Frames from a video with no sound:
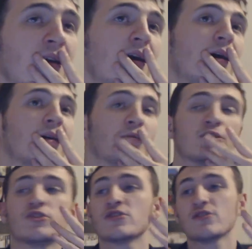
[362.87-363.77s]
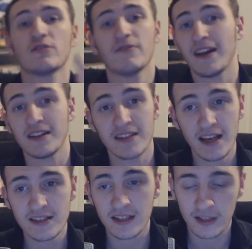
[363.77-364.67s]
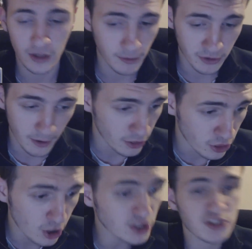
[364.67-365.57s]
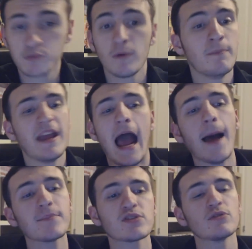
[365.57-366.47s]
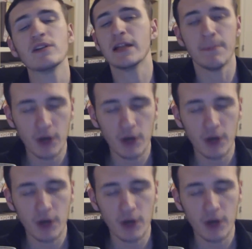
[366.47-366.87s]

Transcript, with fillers: god, would just look fantastic. The nuts would be absolutely